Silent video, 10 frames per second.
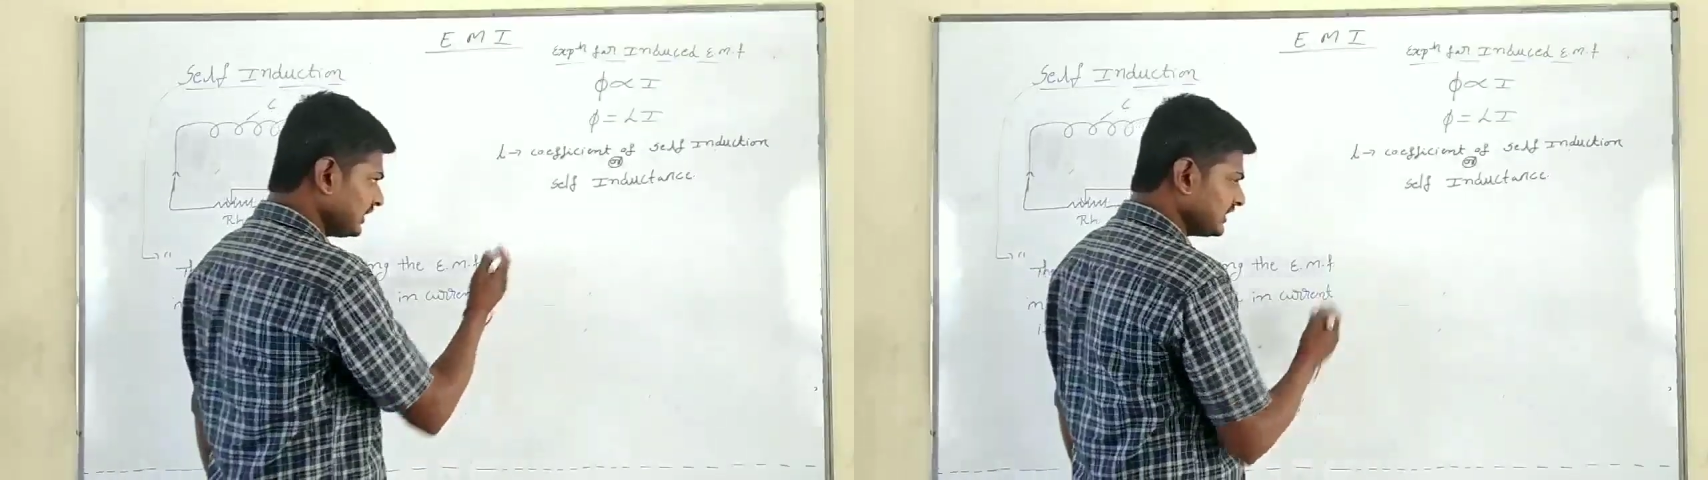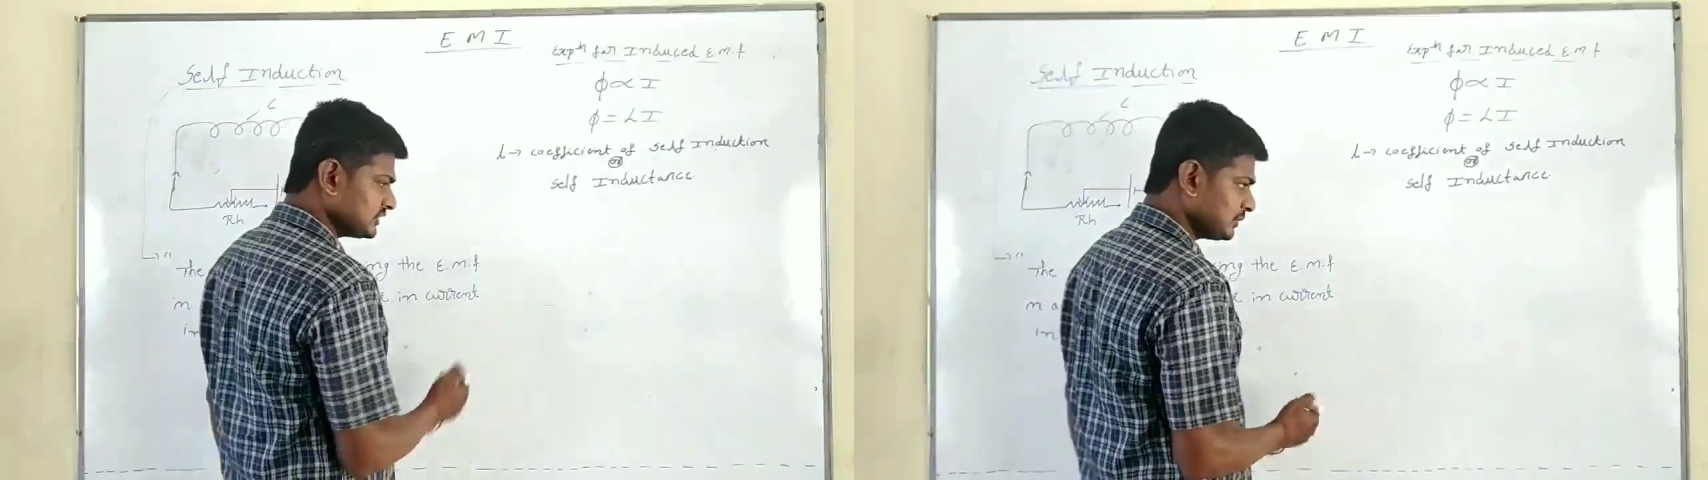
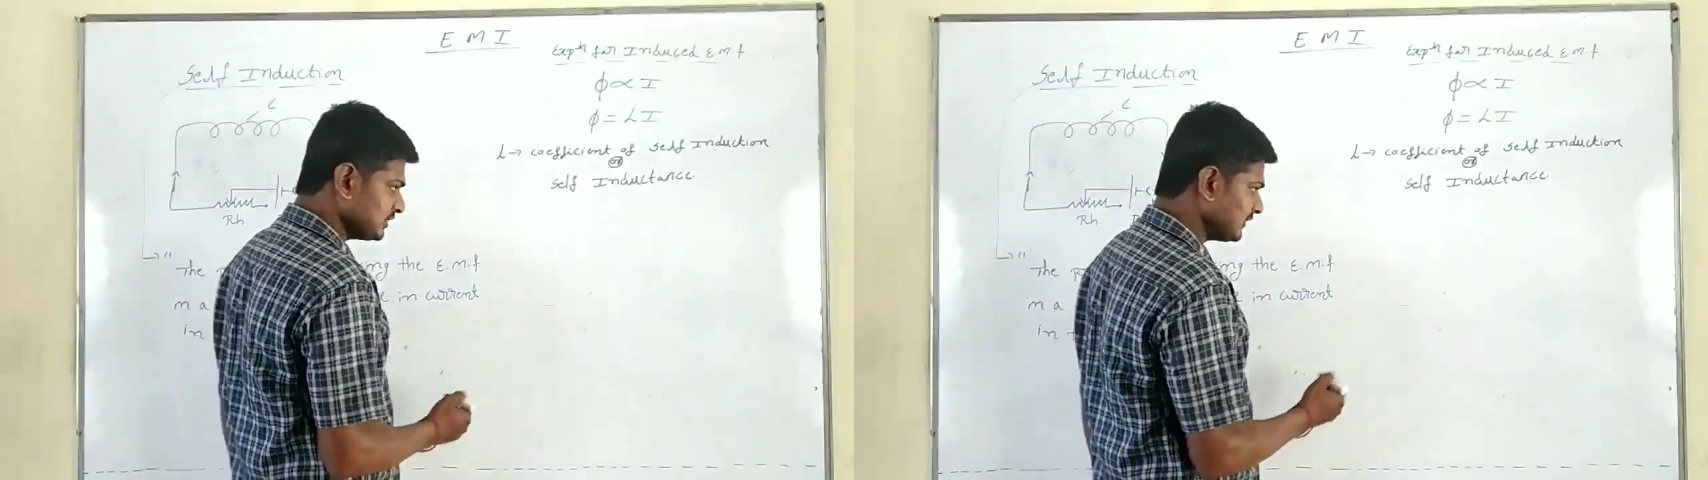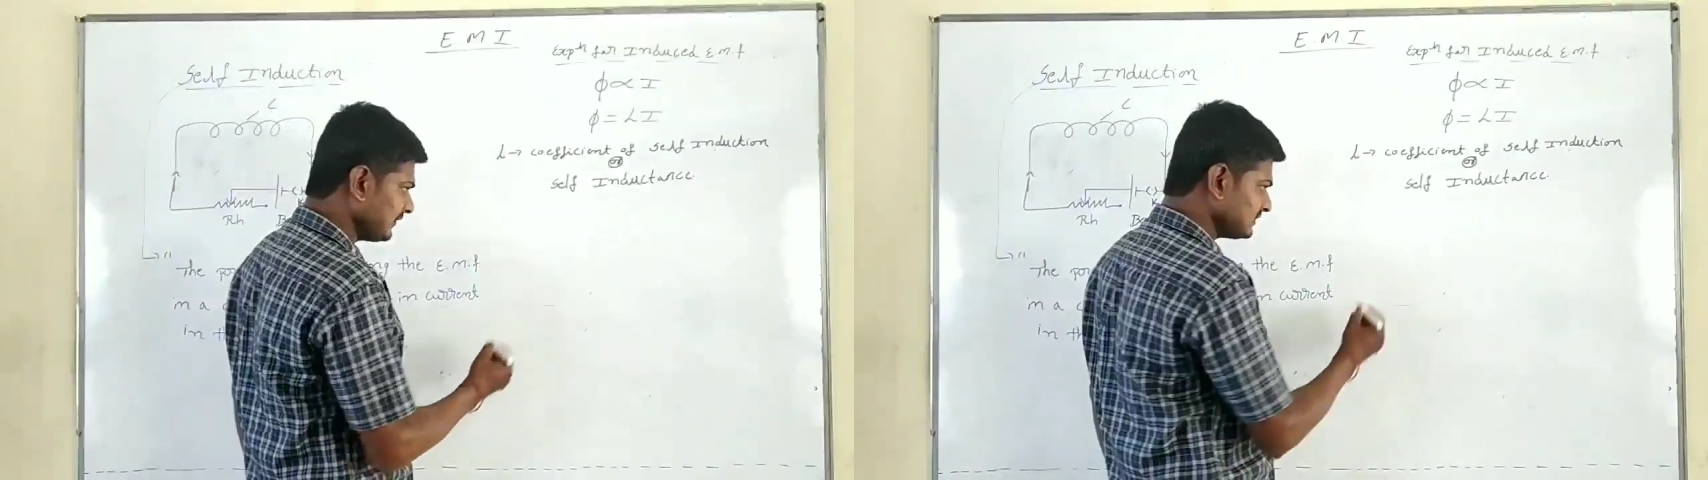write the
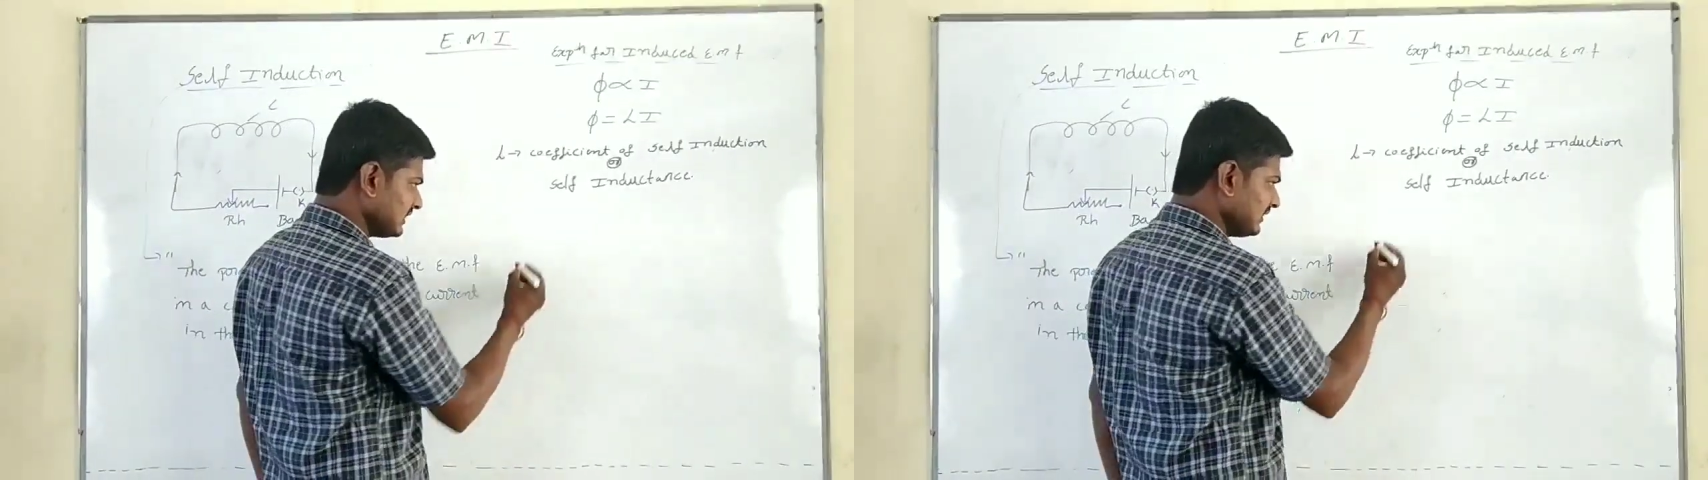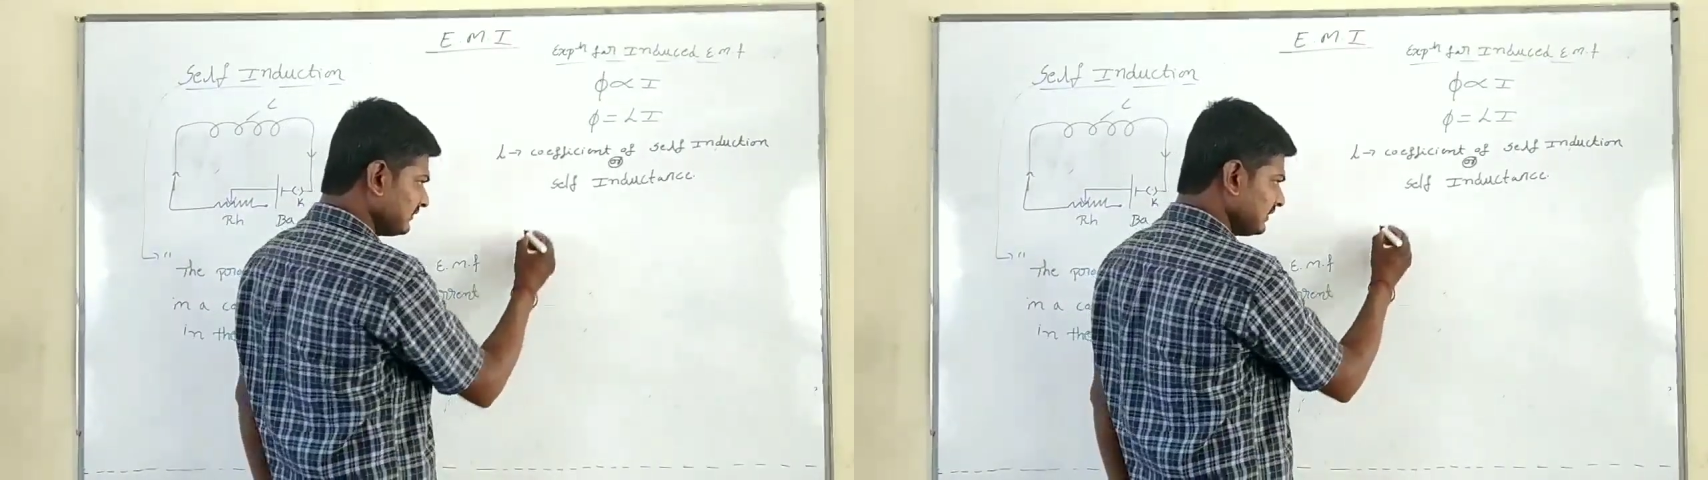expression for
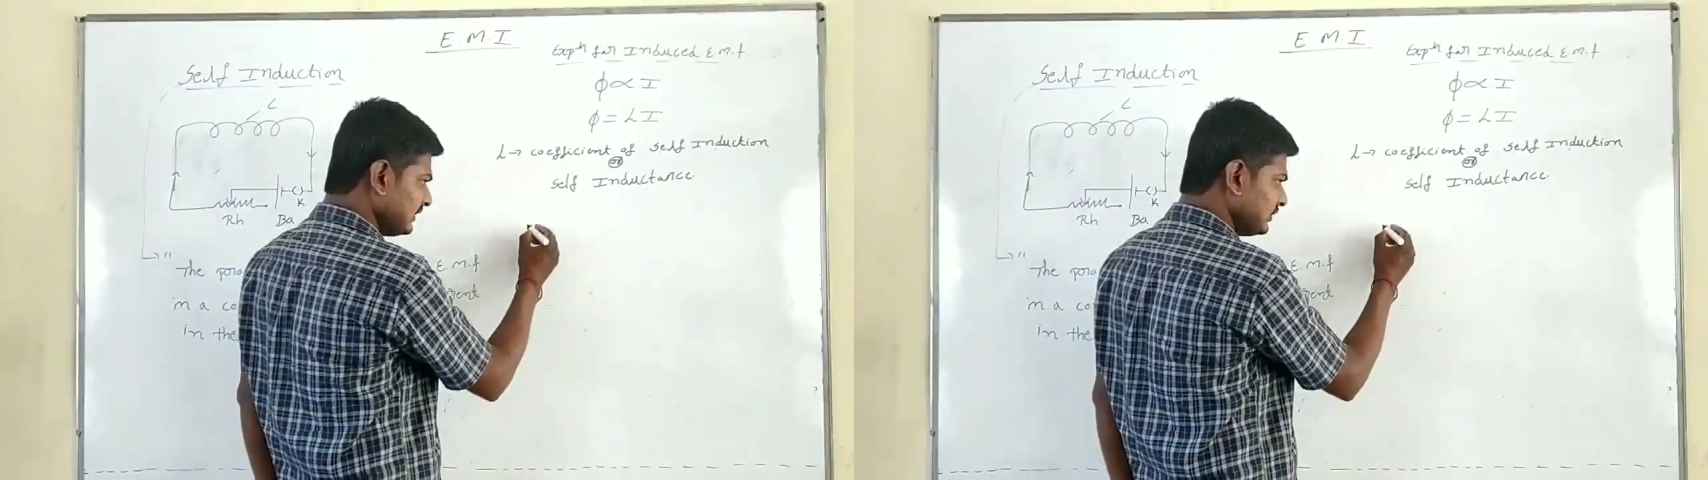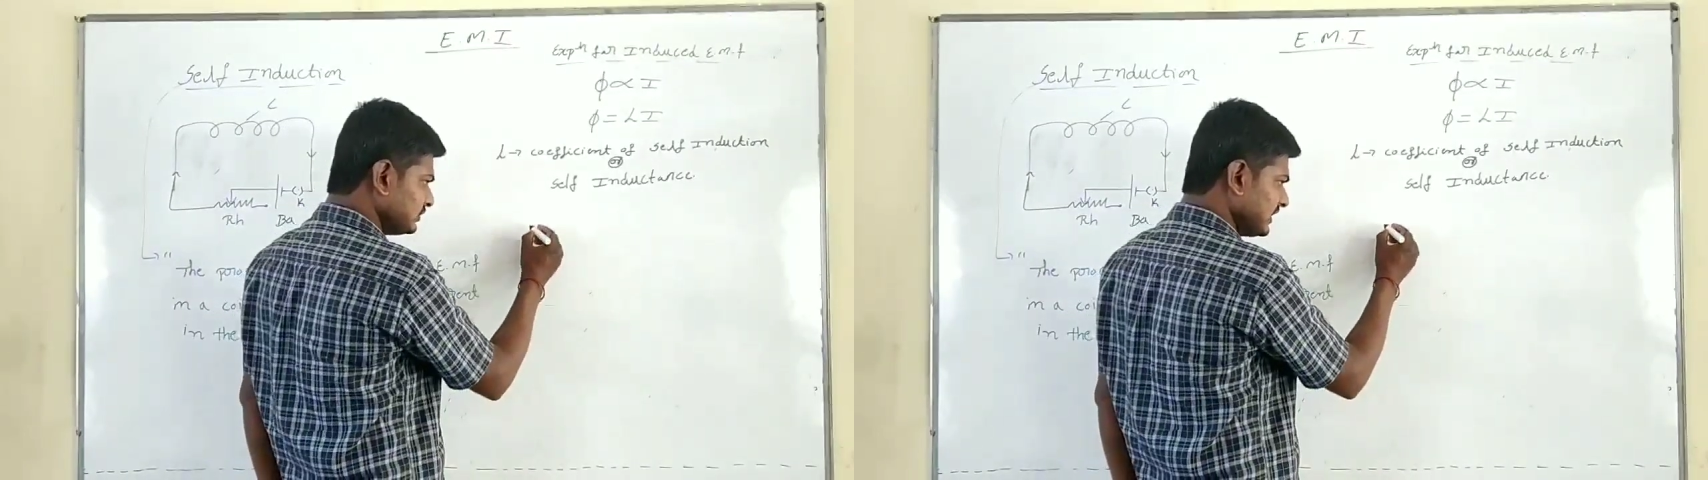
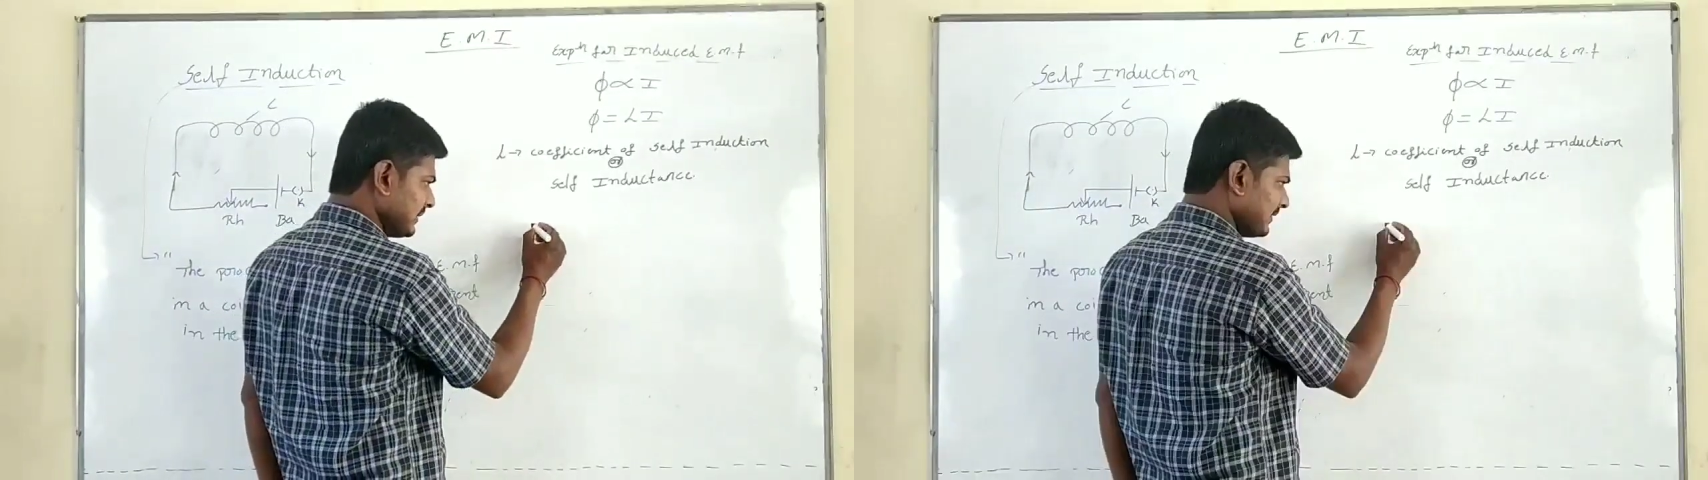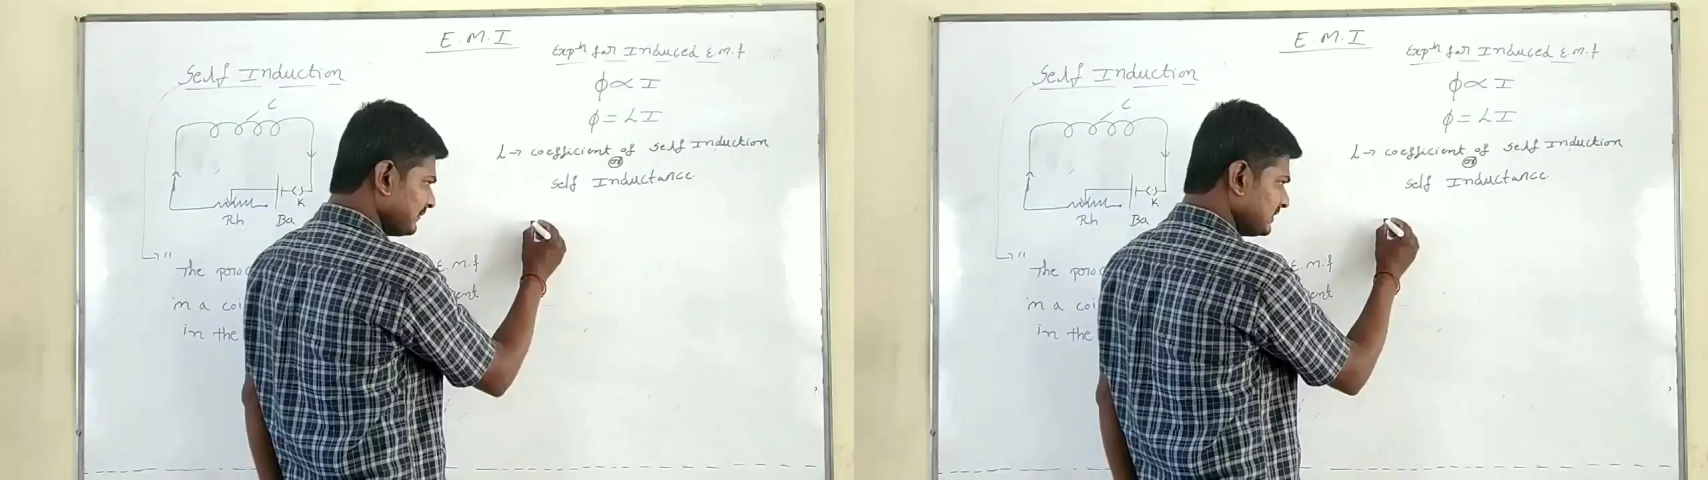self-induced EMF.